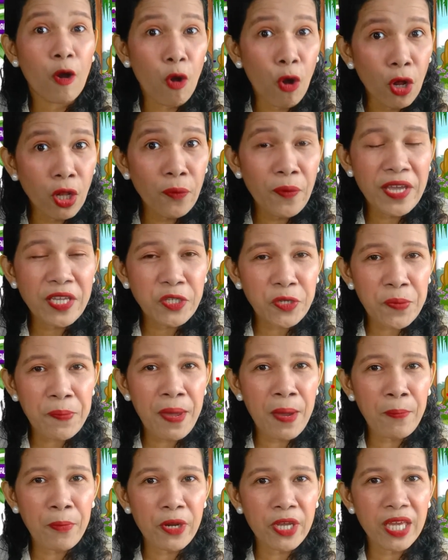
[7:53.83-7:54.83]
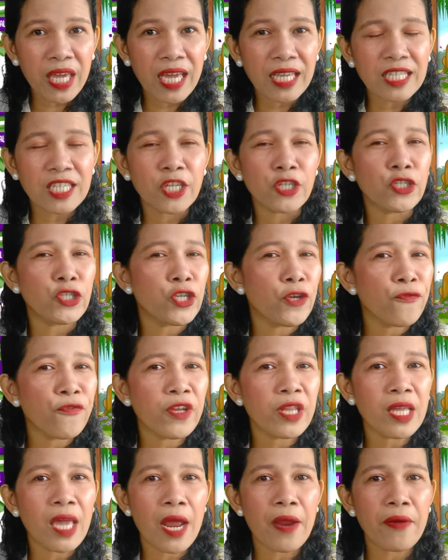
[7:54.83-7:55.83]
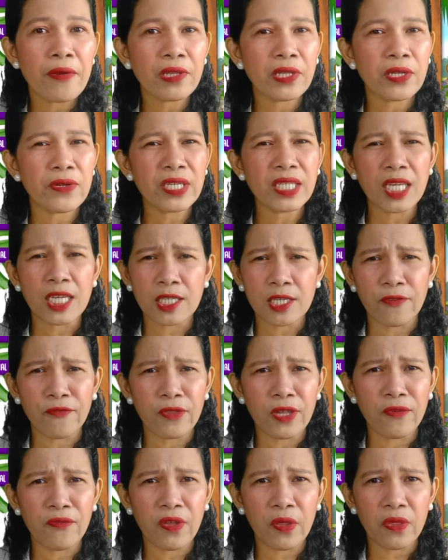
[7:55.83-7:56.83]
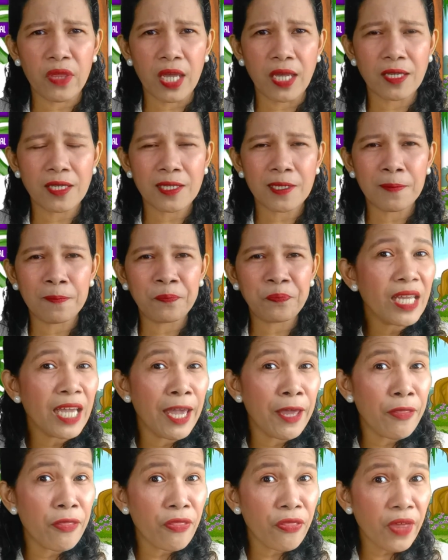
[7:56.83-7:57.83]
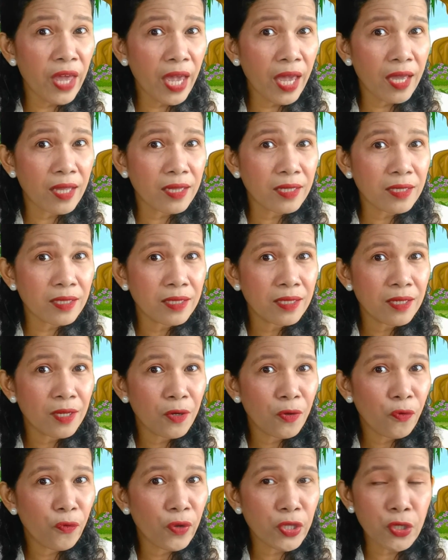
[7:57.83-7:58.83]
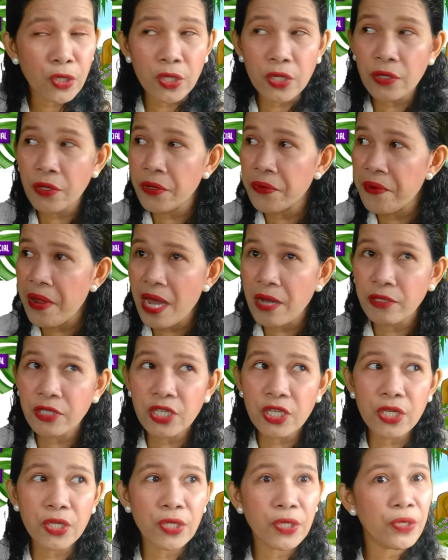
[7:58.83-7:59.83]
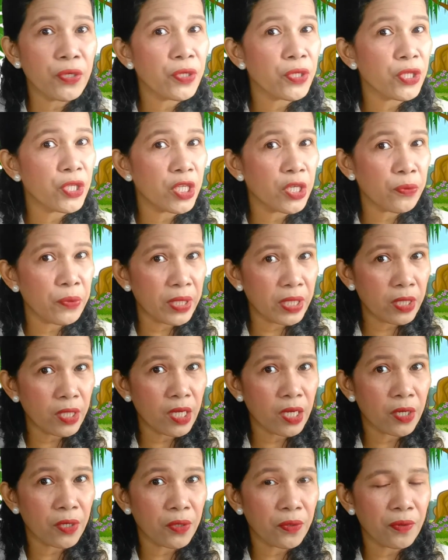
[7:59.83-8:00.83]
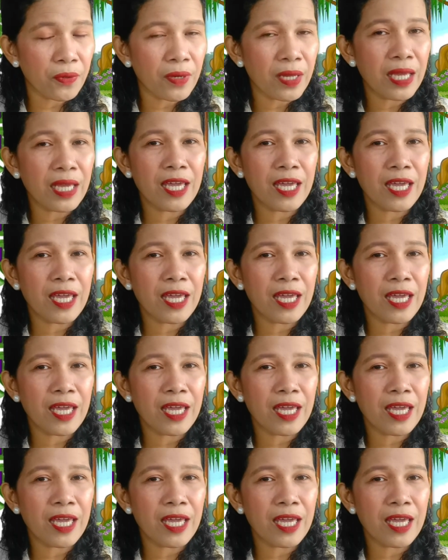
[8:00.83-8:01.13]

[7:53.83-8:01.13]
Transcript: Always remember, kids, the different characteristics of living things. And then, when you look around you, you would know